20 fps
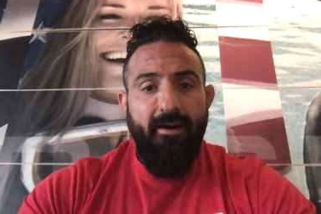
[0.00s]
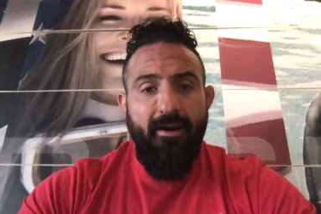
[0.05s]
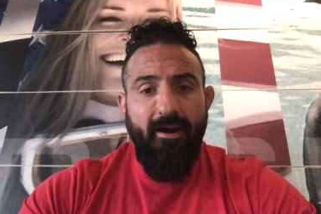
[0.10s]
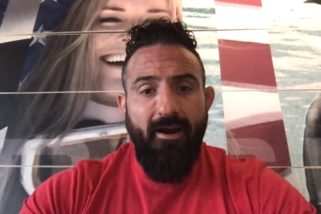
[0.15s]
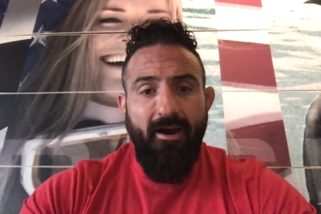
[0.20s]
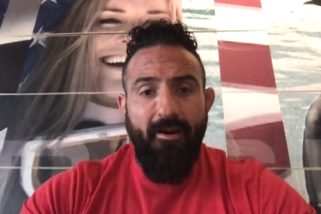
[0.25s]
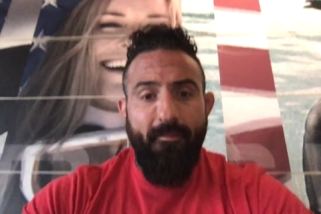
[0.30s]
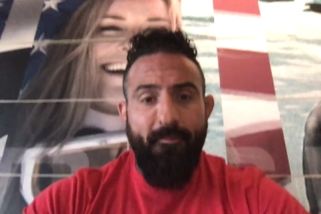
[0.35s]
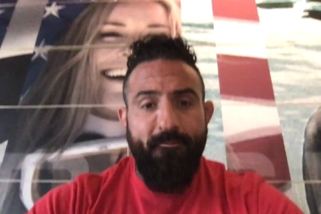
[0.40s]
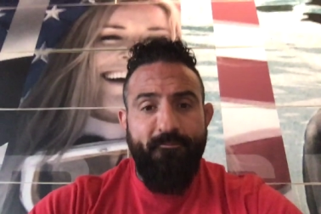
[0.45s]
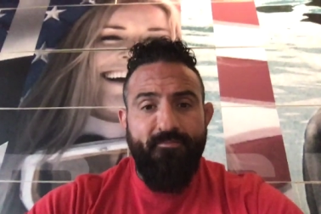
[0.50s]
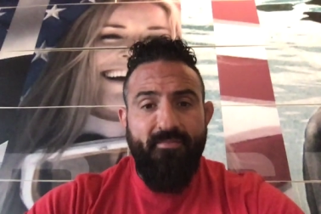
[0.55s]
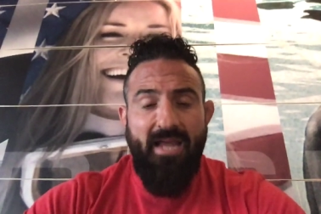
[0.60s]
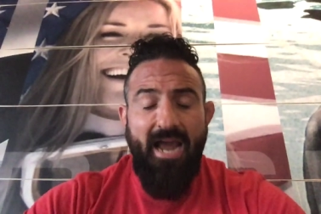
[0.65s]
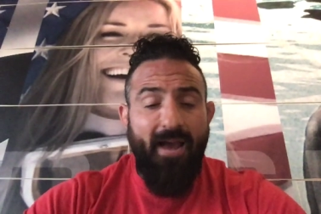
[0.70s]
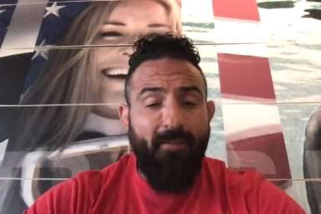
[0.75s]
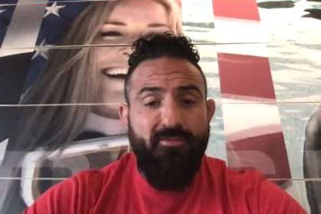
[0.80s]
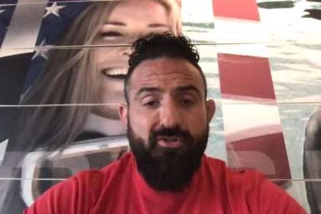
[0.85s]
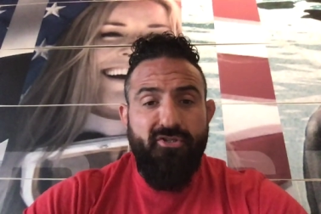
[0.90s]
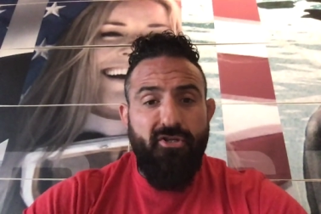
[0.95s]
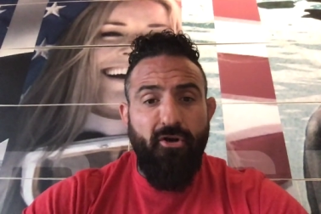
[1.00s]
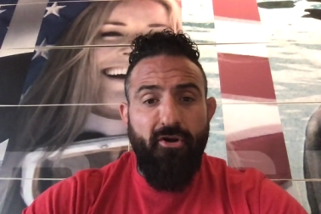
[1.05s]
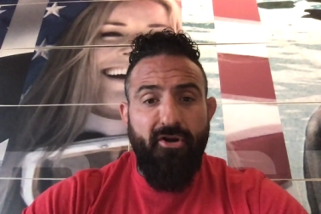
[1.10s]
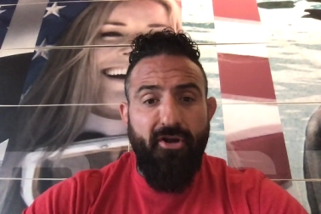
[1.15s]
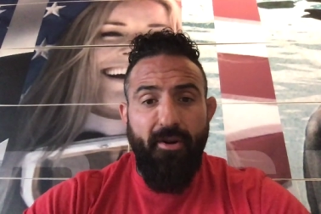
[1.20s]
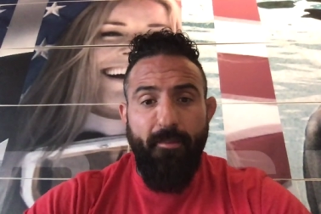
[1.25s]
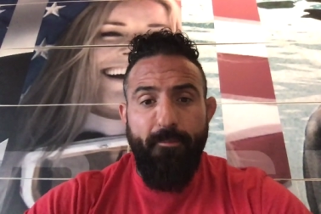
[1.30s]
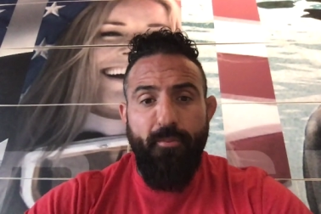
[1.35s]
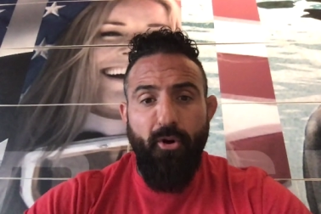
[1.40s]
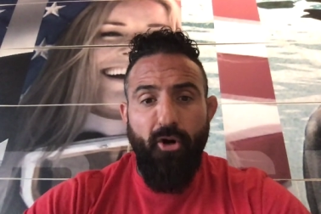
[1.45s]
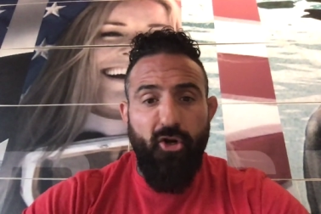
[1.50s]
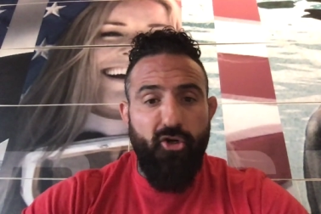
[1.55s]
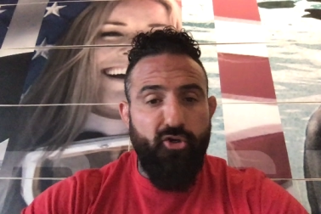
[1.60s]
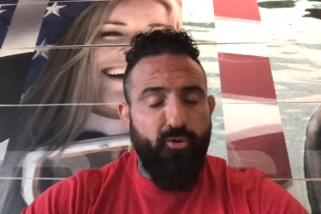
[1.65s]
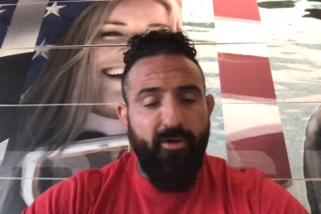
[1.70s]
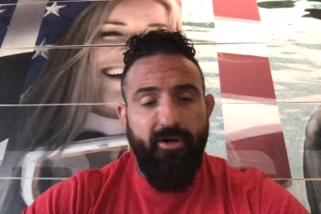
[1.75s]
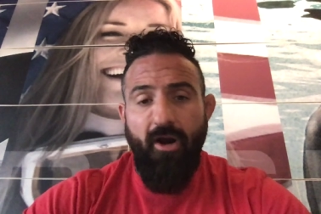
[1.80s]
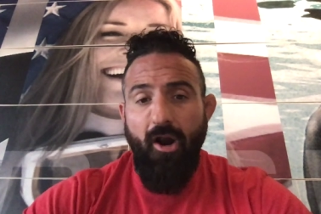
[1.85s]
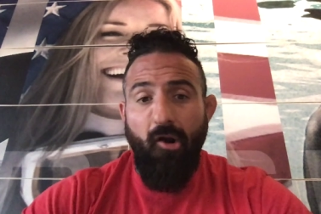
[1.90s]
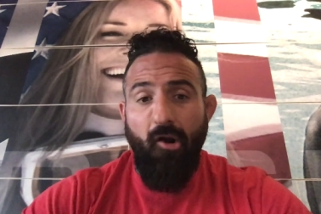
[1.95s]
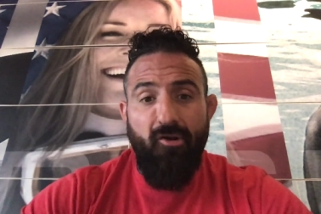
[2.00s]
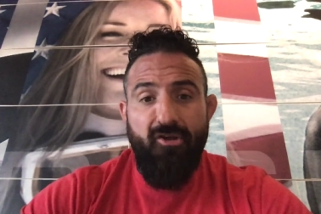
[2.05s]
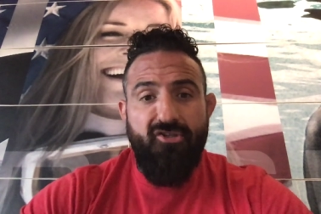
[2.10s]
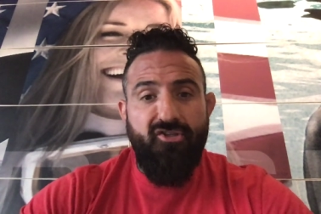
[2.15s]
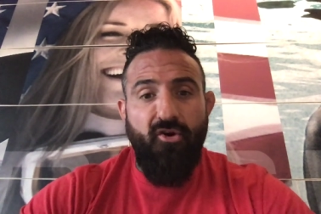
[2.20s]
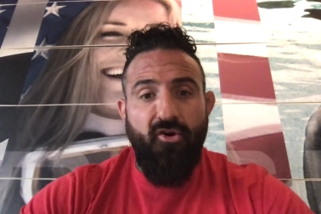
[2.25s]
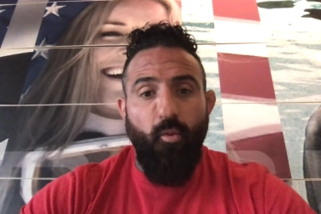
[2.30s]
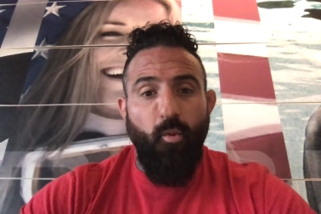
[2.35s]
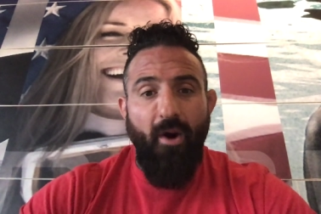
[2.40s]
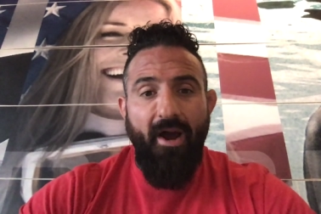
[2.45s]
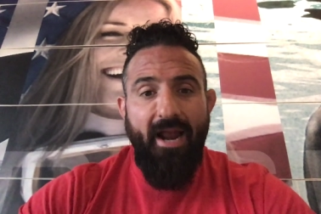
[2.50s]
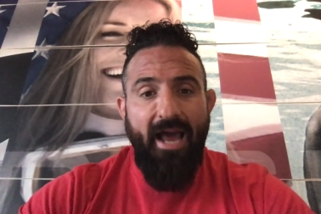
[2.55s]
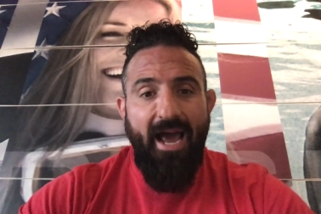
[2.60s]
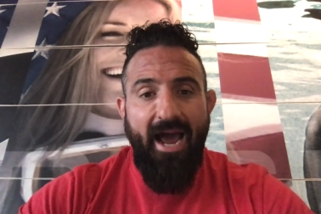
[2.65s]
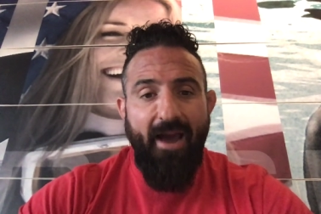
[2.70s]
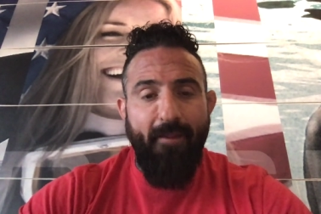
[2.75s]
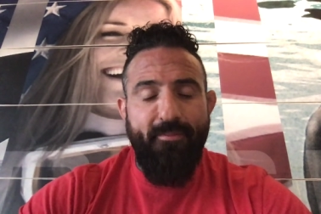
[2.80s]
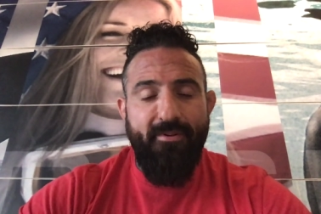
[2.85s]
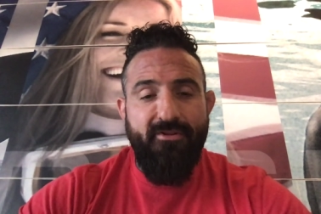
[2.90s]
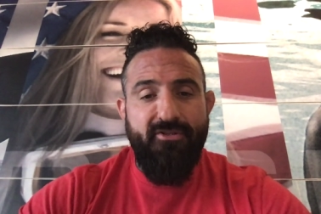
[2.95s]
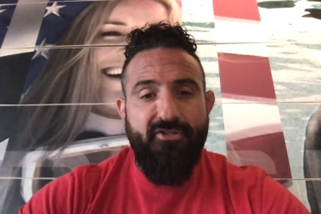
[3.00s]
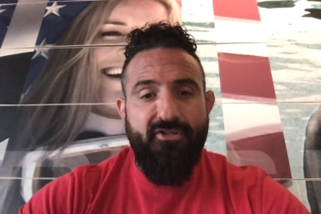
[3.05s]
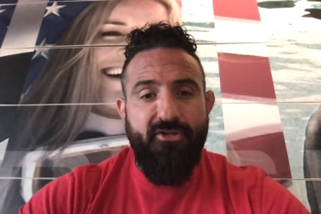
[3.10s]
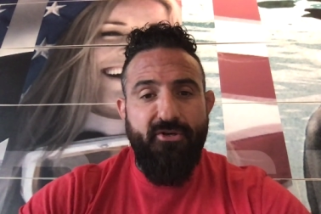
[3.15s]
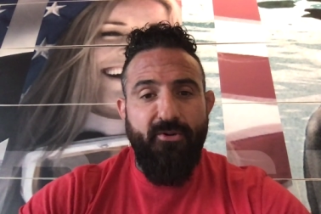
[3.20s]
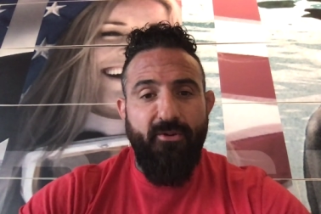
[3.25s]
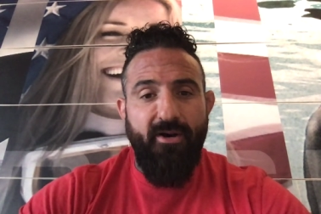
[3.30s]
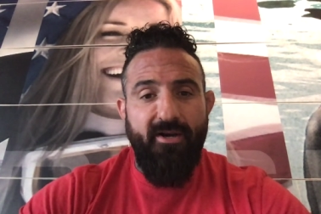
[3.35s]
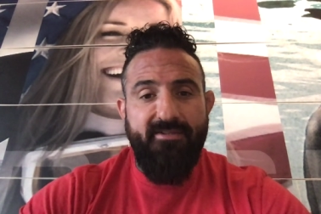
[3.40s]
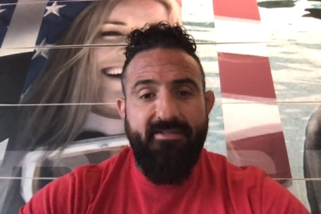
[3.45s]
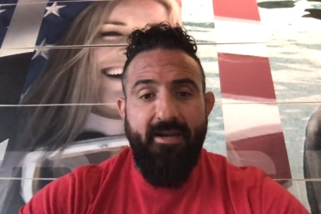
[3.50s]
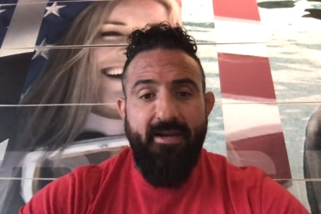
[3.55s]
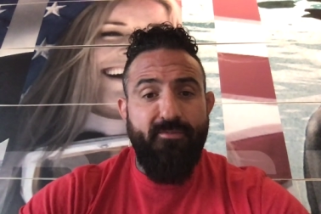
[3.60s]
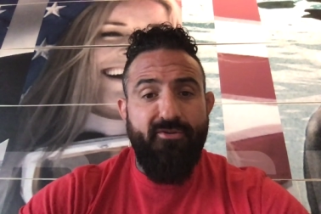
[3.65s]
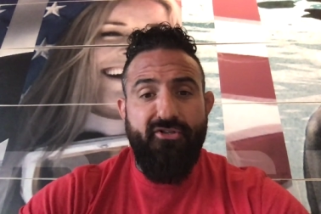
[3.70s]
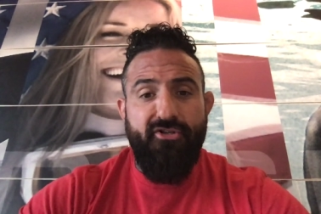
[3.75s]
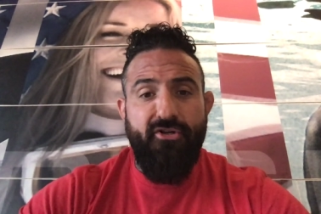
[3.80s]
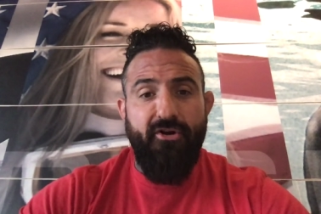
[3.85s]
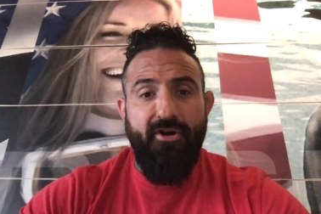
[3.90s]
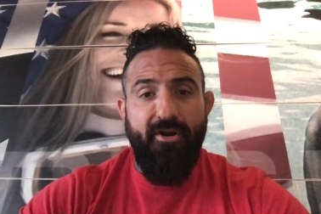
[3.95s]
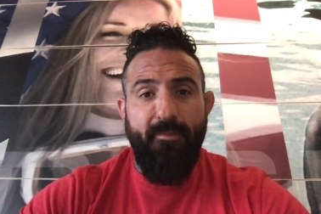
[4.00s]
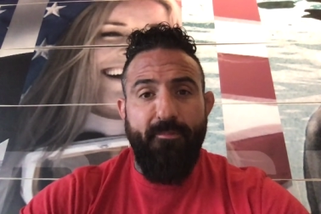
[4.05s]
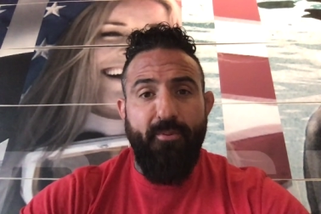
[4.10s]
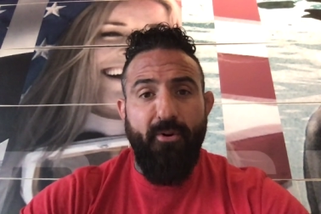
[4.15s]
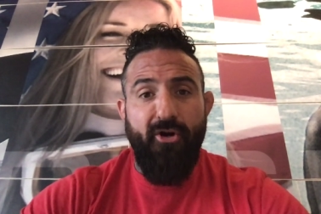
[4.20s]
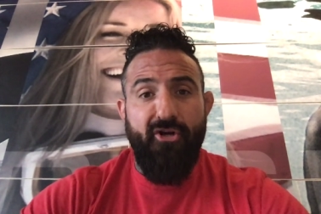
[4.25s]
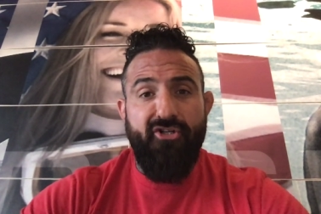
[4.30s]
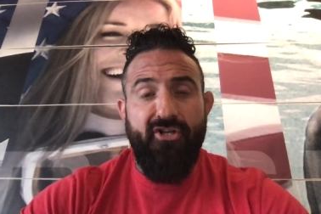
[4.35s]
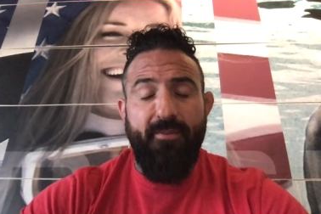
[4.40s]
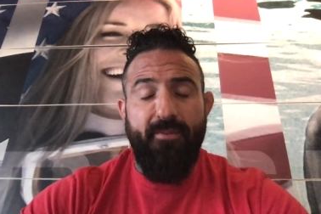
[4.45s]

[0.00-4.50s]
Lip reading: I'm still going to push. Regardless of what happens to us, I'm still going to push.